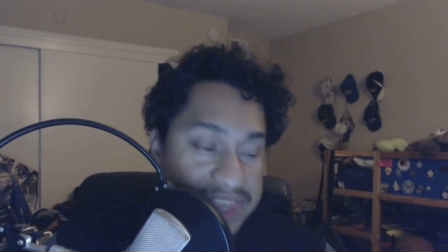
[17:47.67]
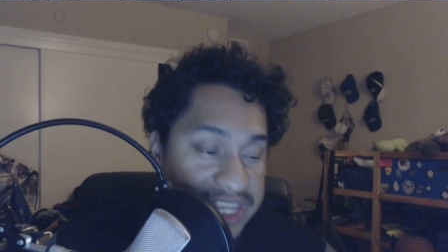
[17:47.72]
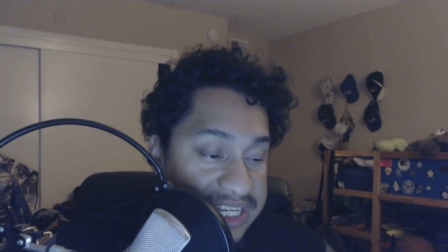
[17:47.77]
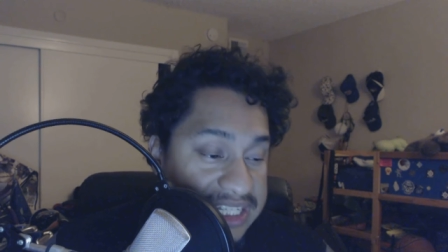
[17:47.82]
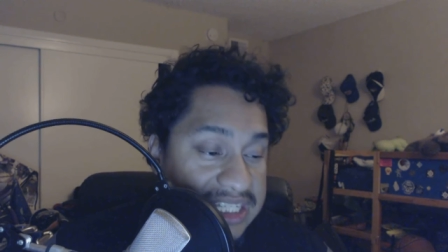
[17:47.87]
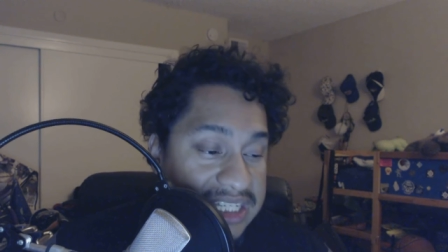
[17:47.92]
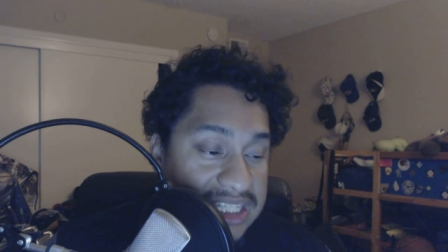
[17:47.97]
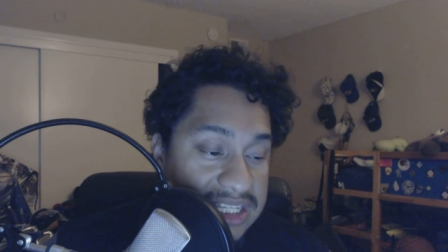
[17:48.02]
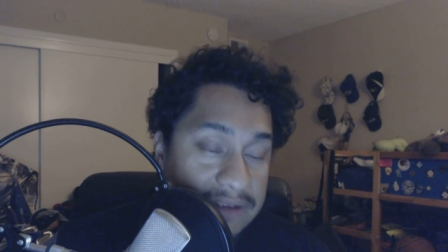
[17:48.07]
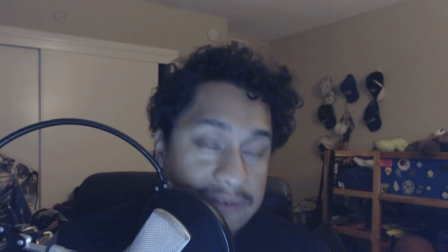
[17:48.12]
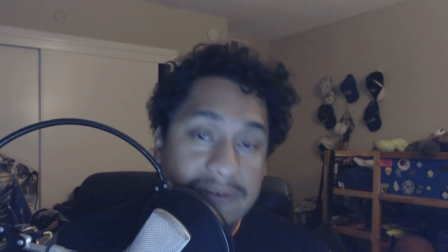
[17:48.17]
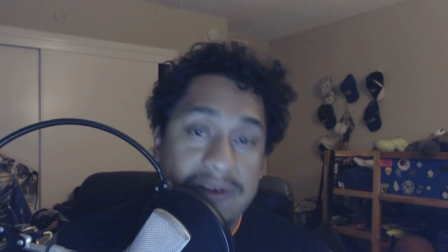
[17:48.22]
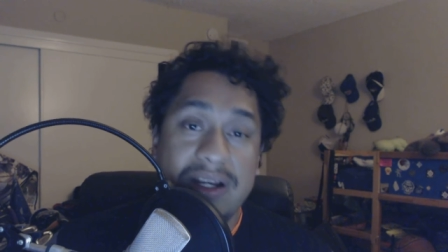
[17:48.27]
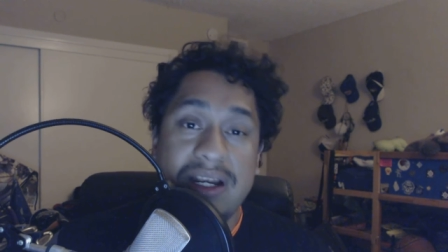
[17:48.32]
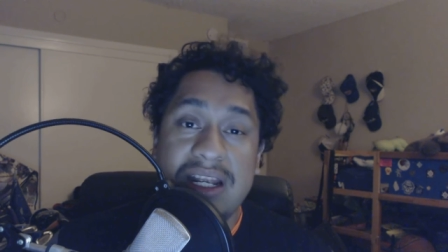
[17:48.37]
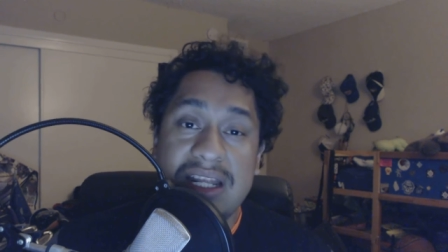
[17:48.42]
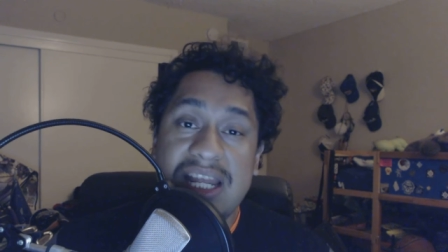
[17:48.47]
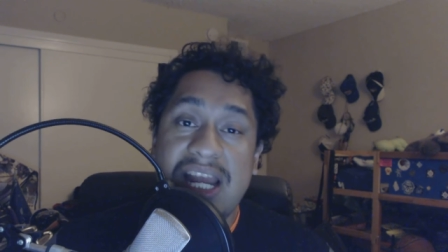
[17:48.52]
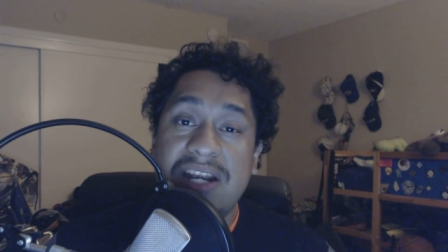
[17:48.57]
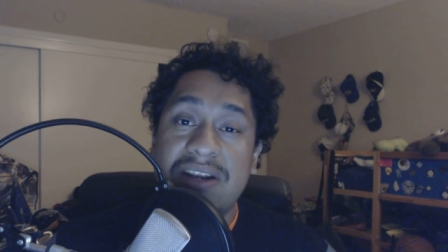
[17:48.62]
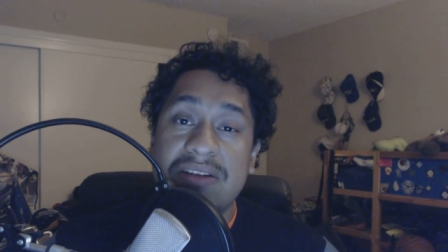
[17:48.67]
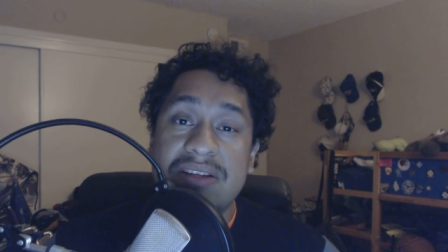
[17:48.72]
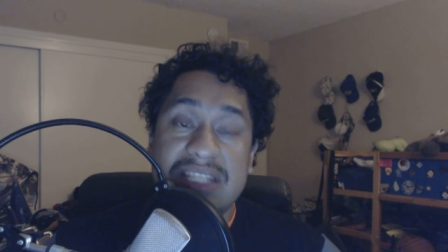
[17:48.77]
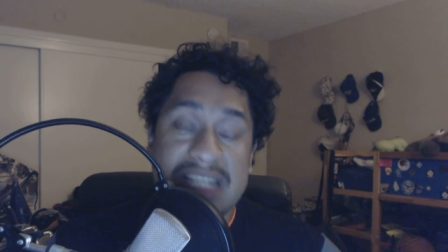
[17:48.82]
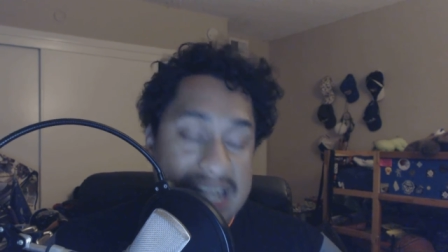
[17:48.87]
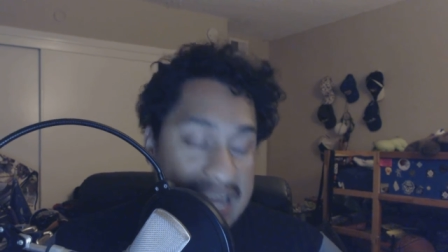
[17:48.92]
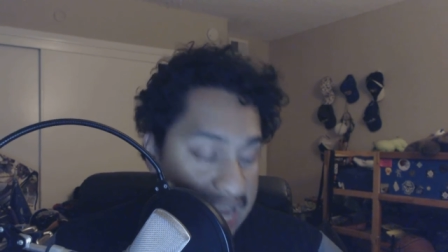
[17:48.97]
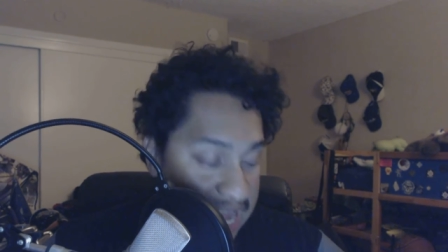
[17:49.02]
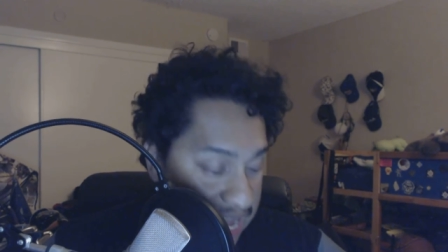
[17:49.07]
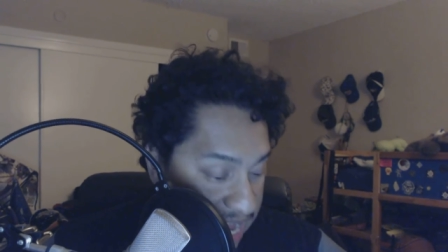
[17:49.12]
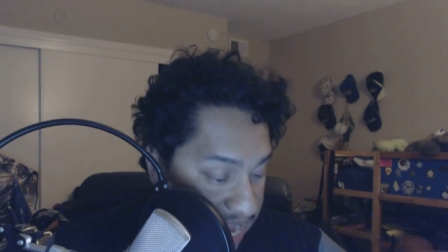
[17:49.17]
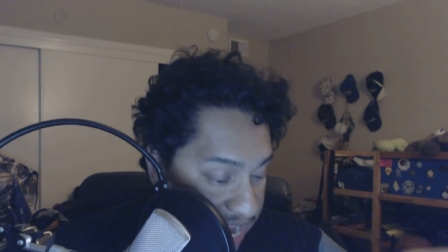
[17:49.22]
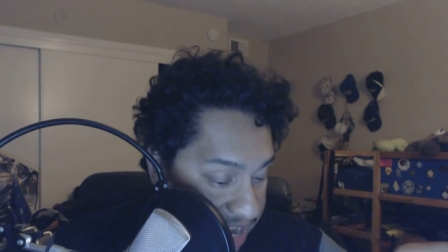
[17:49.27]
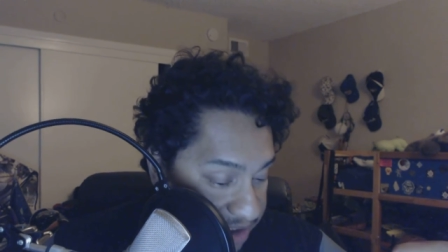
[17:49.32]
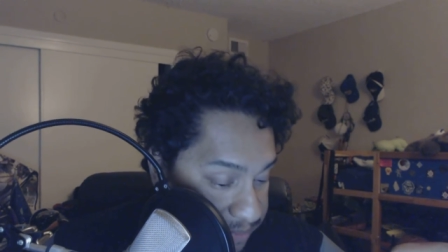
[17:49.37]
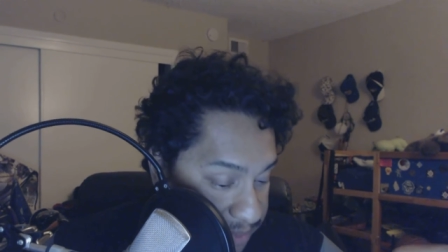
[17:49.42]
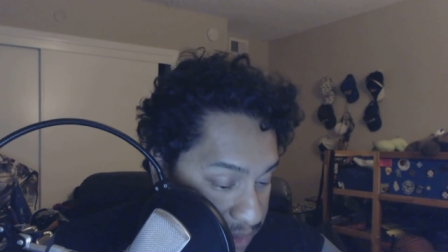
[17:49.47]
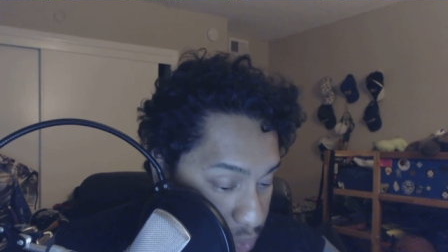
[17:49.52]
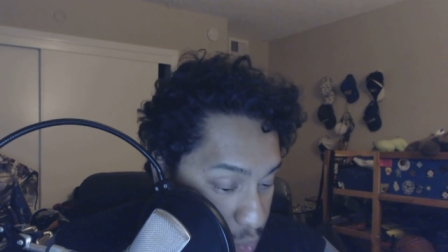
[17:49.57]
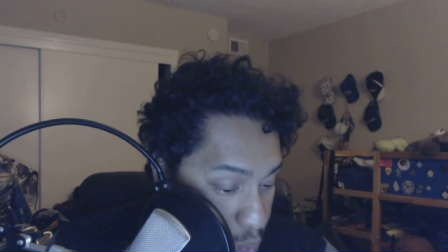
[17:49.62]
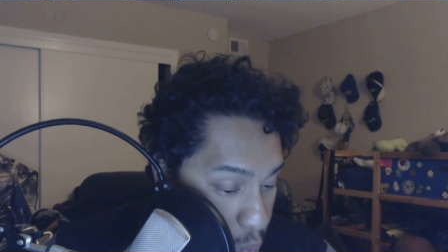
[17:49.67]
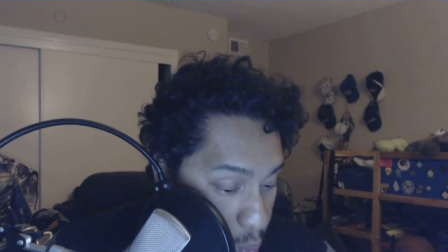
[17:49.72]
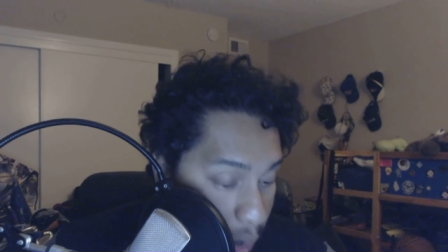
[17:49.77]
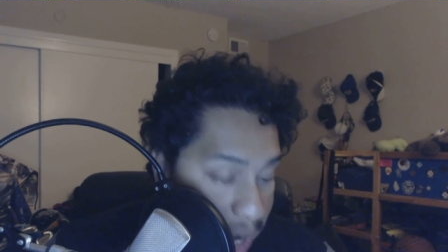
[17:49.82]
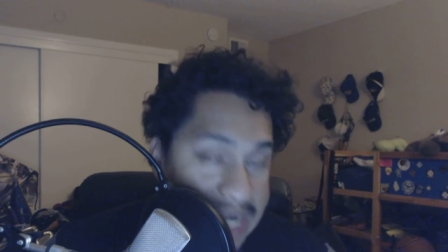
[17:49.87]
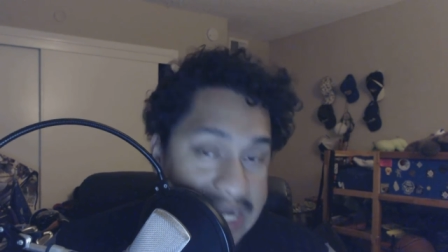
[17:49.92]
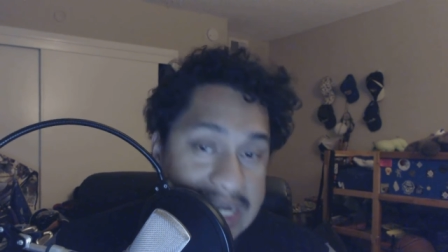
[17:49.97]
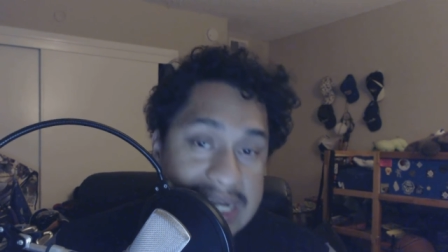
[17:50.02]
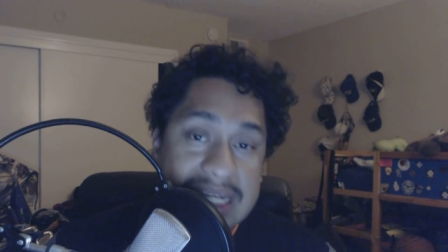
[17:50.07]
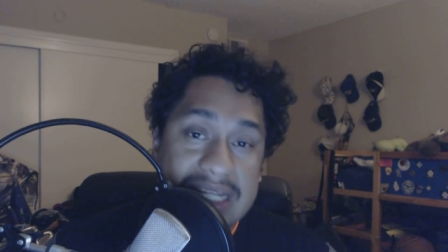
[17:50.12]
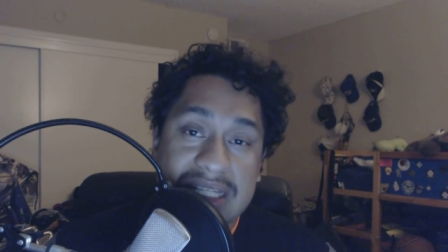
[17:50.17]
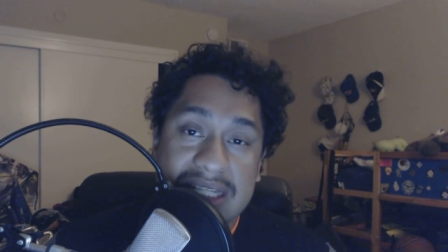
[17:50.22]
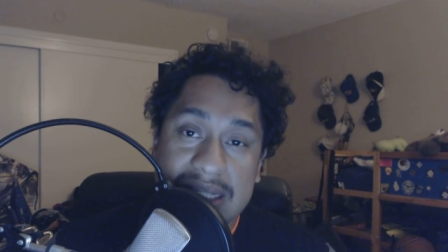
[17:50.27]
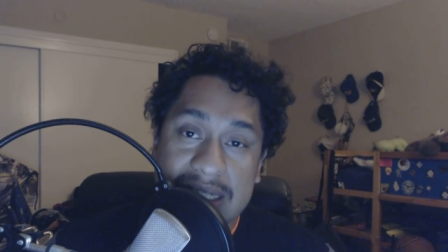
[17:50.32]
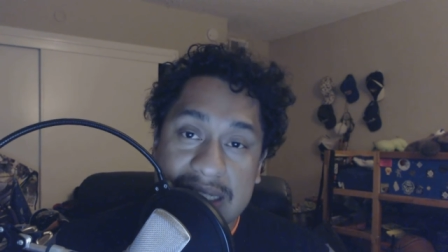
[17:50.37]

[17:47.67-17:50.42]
This is the fucking Niners that I've been waiting